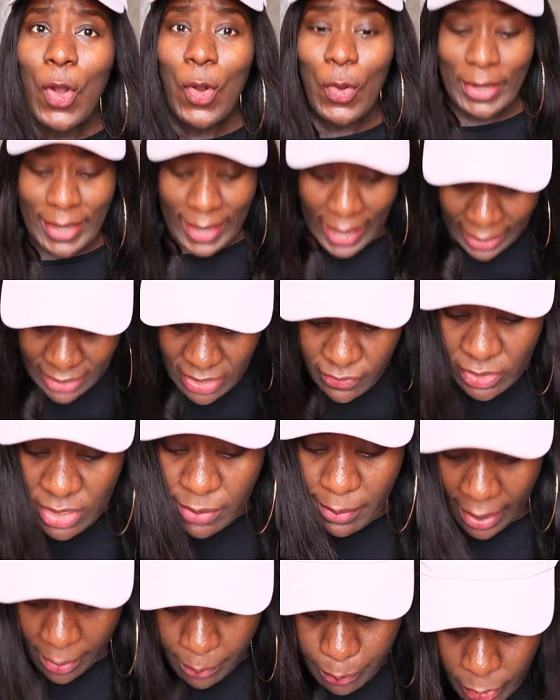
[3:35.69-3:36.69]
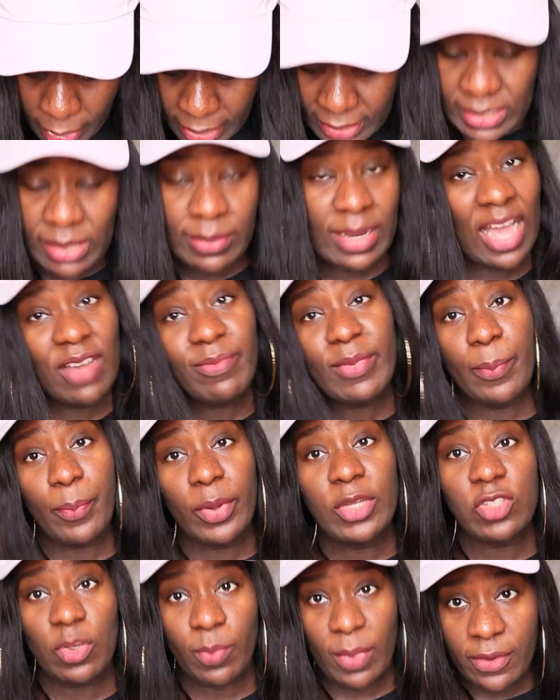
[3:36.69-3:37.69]
Okay, and even in my points, and I have my
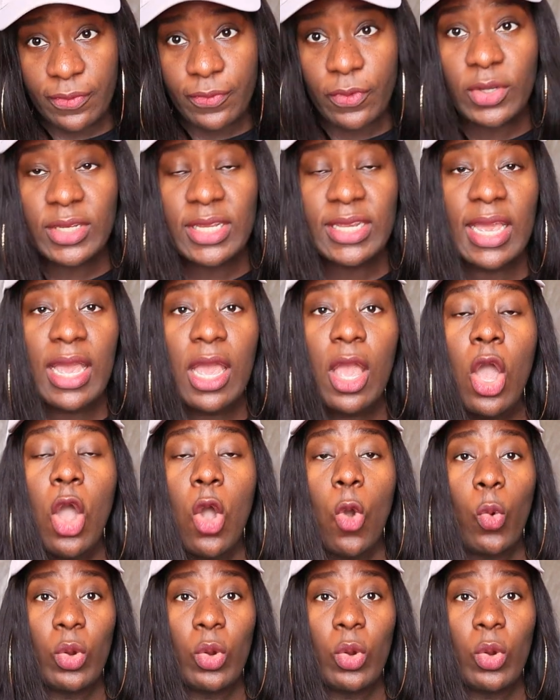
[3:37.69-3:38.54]
points on my phone here,